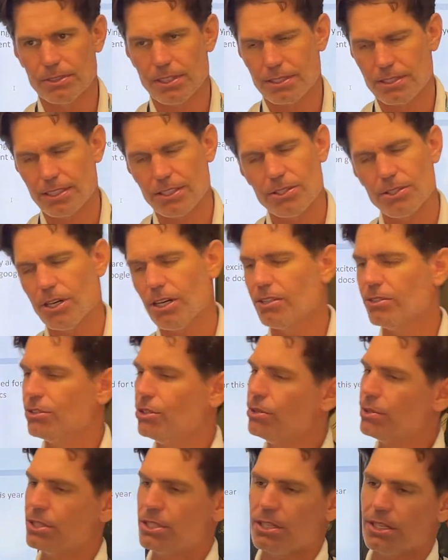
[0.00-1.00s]
I think you all
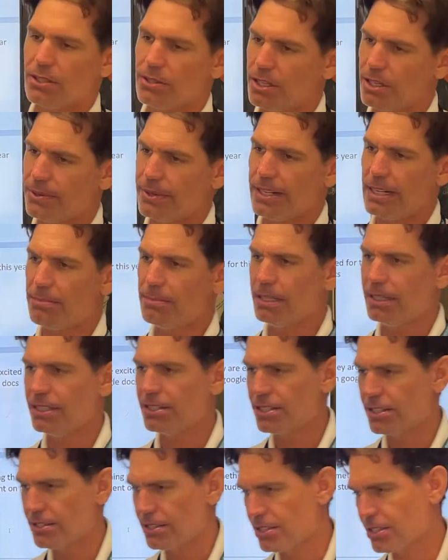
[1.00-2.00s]
know each other already, but
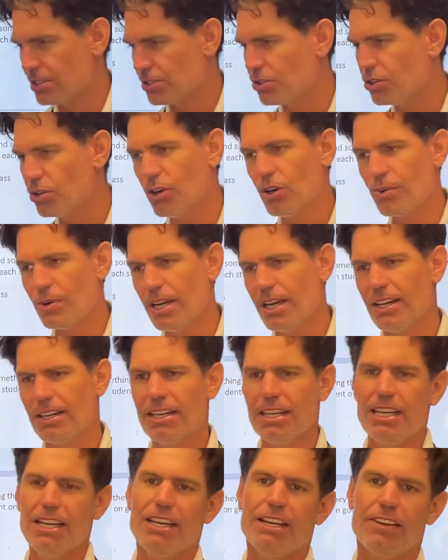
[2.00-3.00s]
let's just go around,
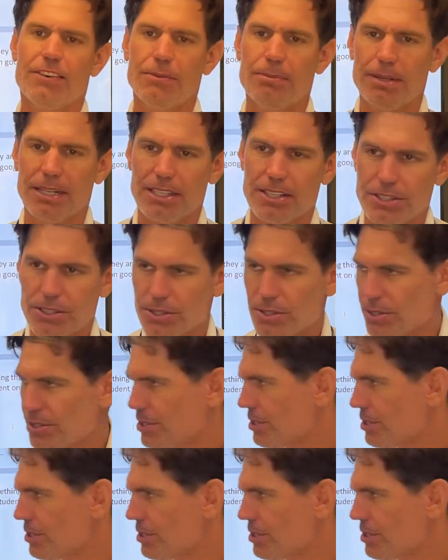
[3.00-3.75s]
everybody introduce